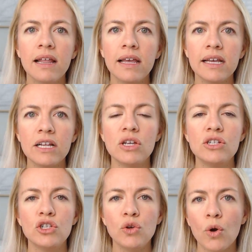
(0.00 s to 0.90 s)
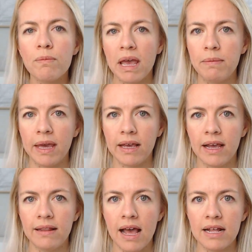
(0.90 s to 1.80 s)
It's your baby.
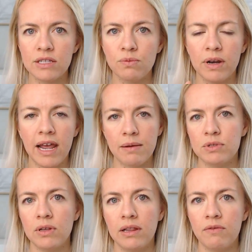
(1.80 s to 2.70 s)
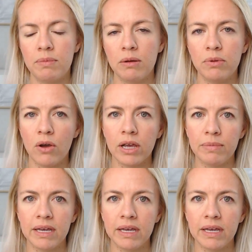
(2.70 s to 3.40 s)
And that's what I absolutely love about blogging,